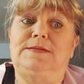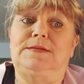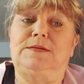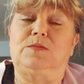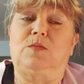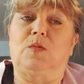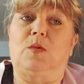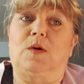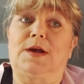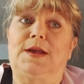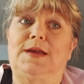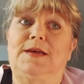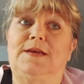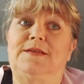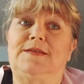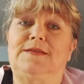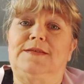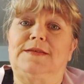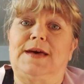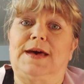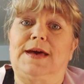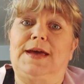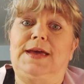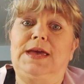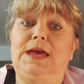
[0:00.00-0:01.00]
One is
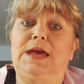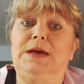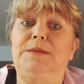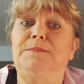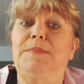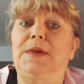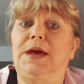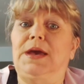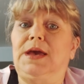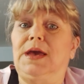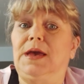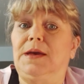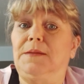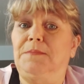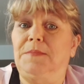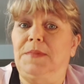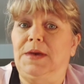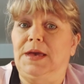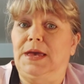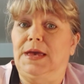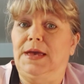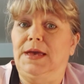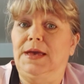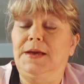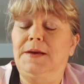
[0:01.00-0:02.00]
Keep Making
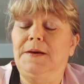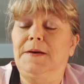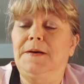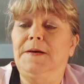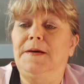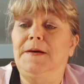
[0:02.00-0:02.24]
Me.